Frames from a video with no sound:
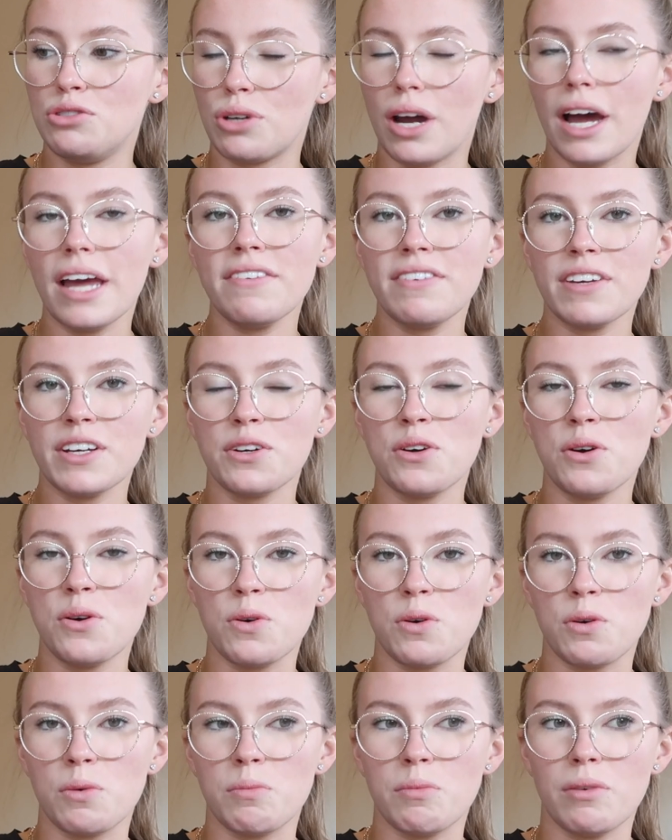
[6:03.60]
driving
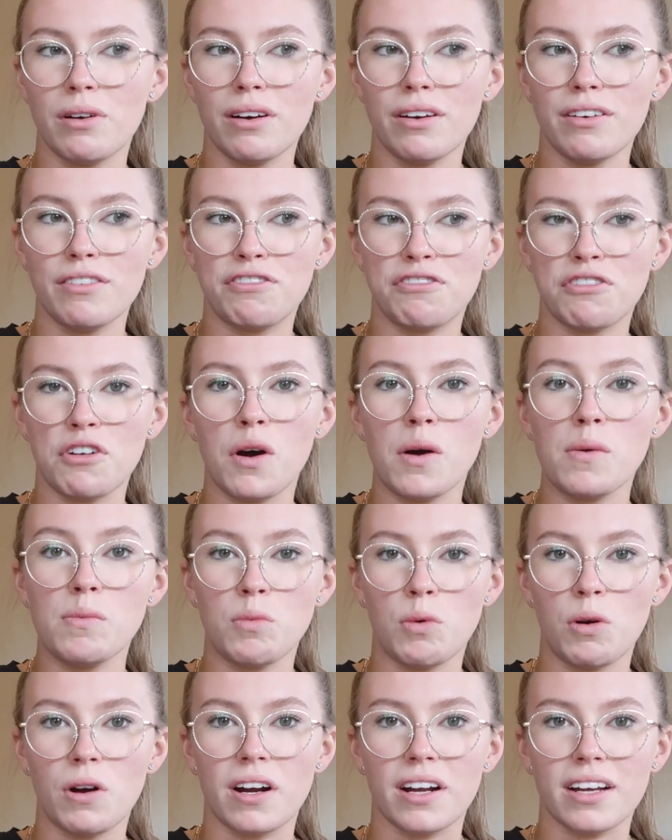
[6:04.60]
home
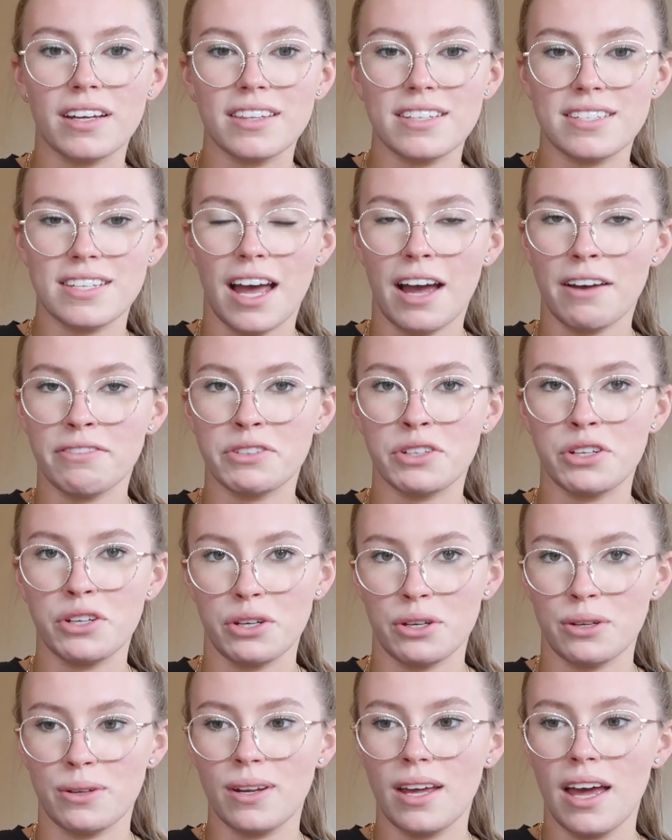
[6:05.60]
from work this
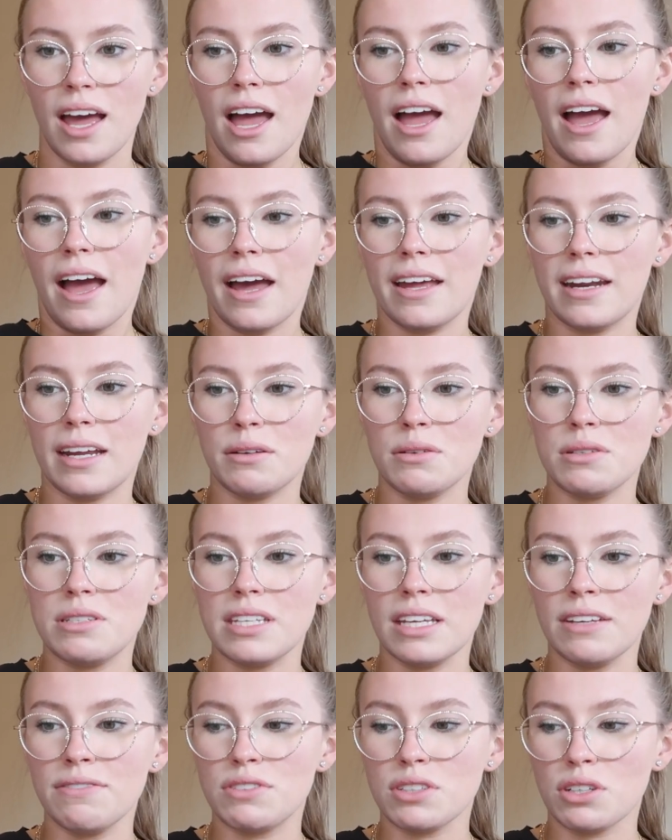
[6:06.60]
afternoon and I
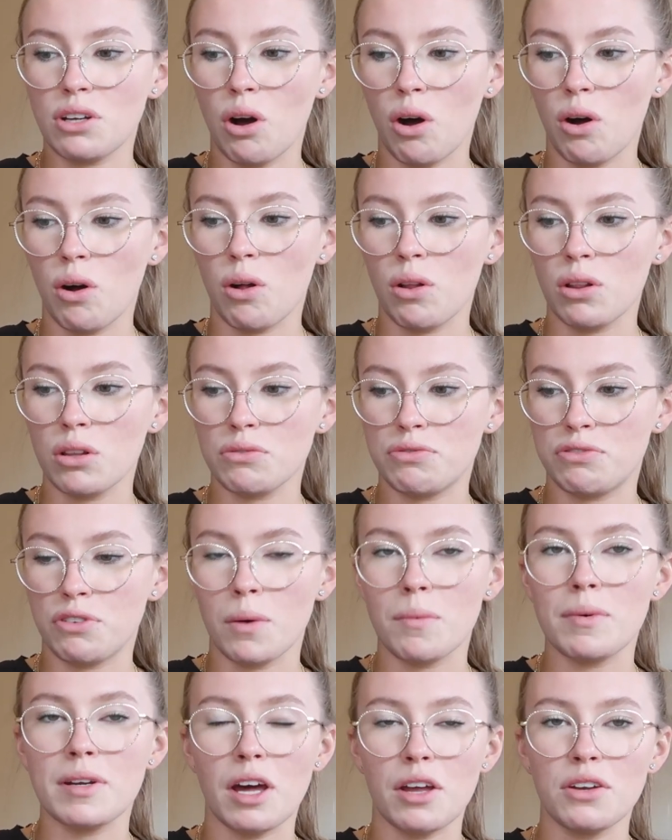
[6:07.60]
received a call
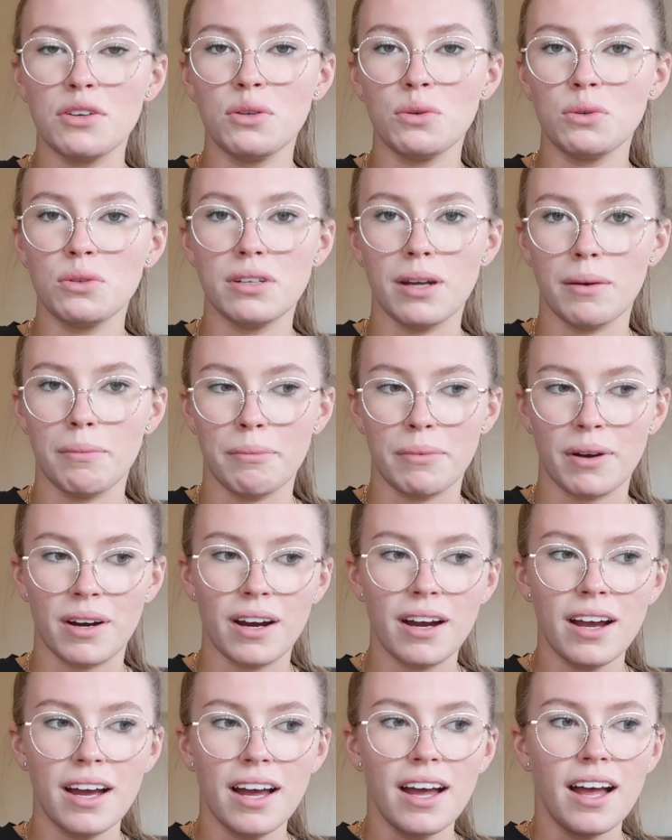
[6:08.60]
from an unknown
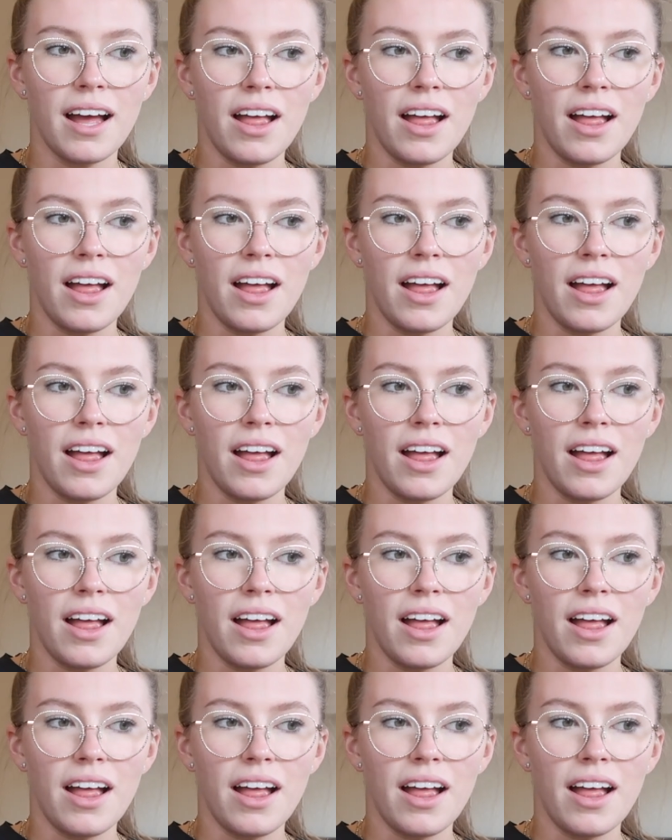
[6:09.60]
number.